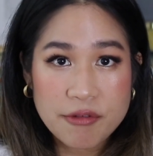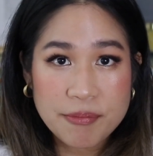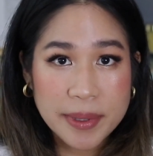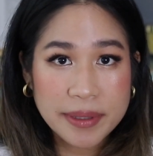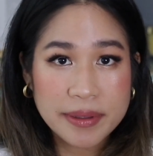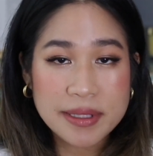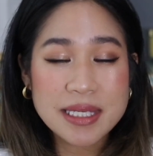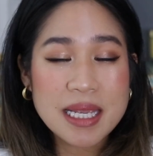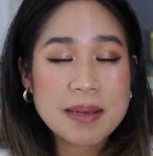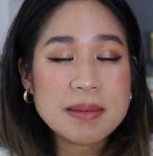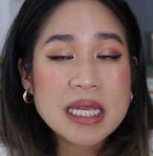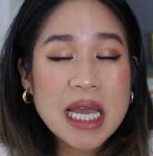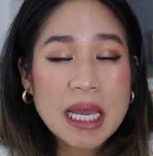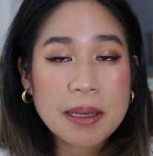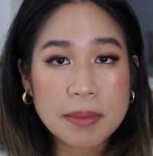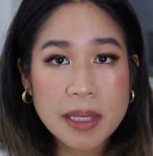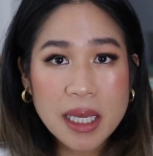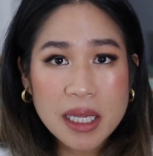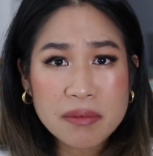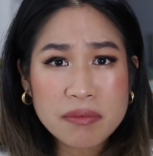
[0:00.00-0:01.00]
but at the same
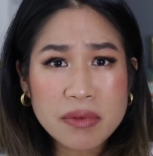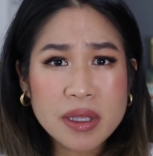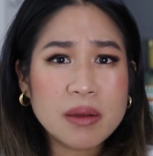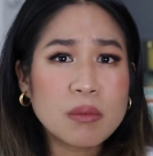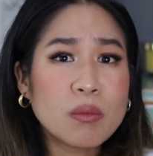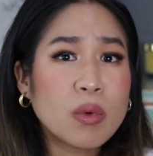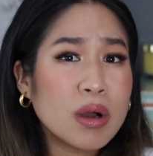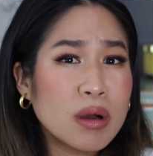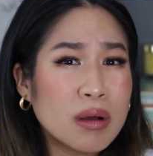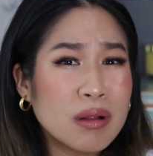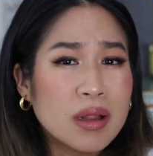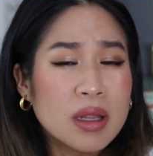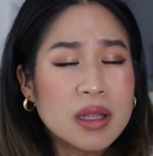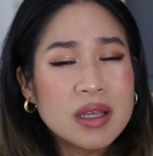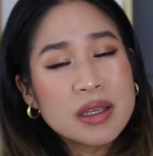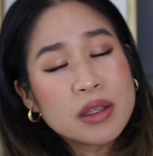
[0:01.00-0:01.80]
time, kind of like, well,